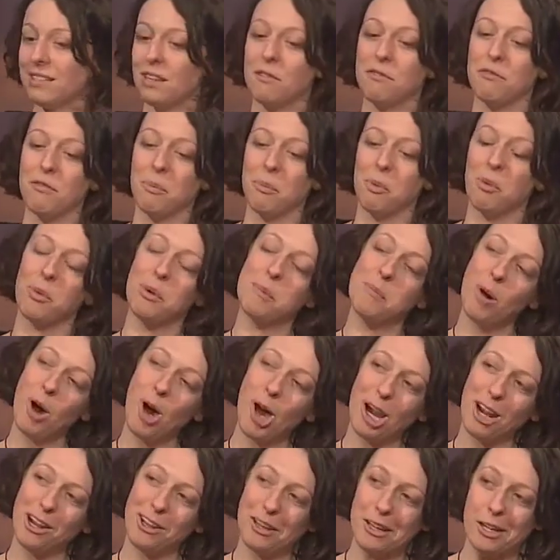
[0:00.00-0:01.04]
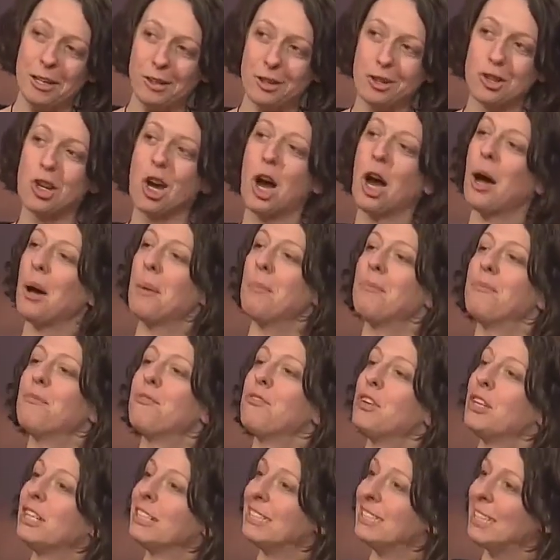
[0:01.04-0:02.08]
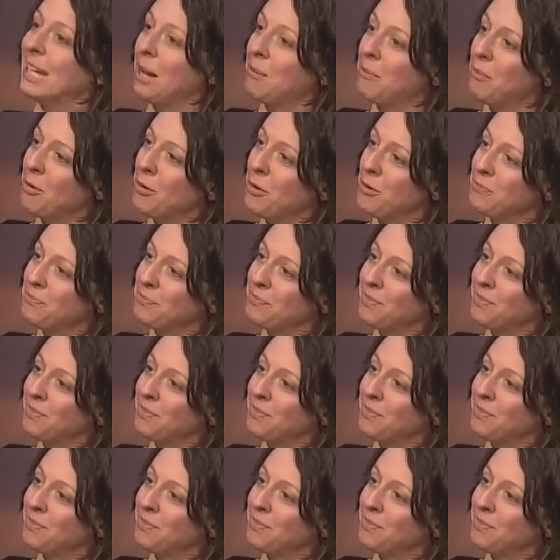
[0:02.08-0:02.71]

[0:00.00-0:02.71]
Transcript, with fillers: say from a remodeling job, for example.